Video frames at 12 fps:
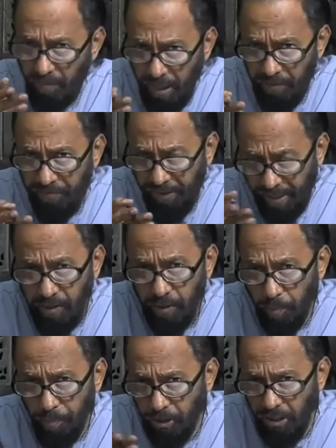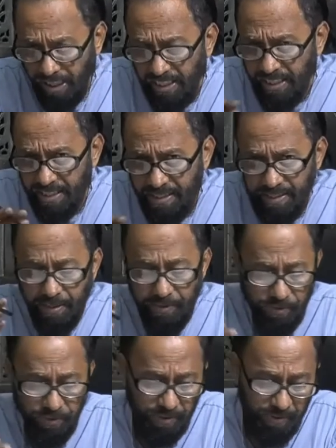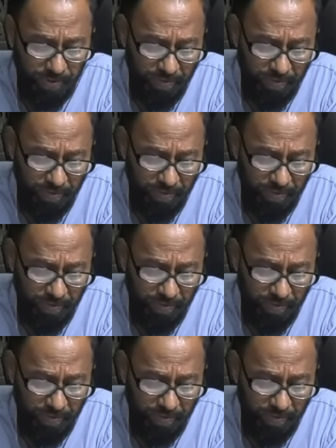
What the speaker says: in fact, the protagonist says,